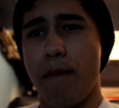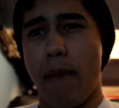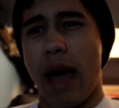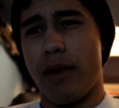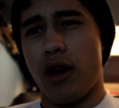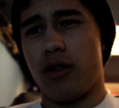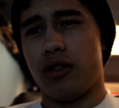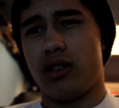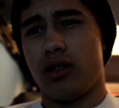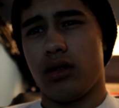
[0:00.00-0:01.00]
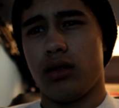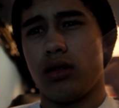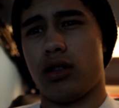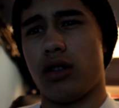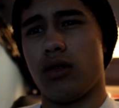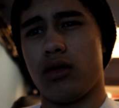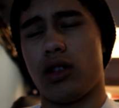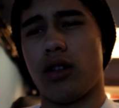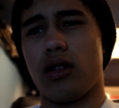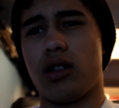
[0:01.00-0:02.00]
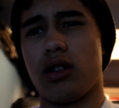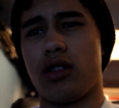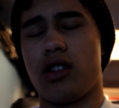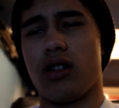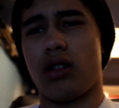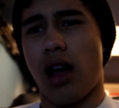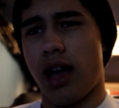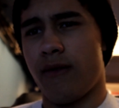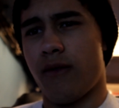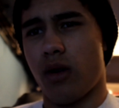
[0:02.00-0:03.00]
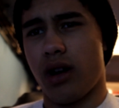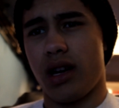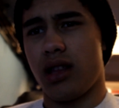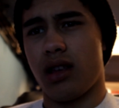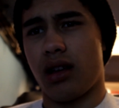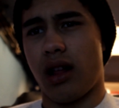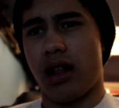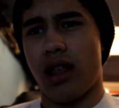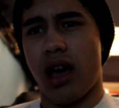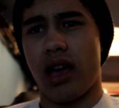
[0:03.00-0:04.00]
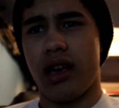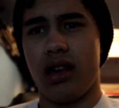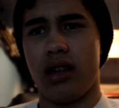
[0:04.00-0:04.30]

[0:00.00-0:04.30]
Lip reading: memos to your life or anything like that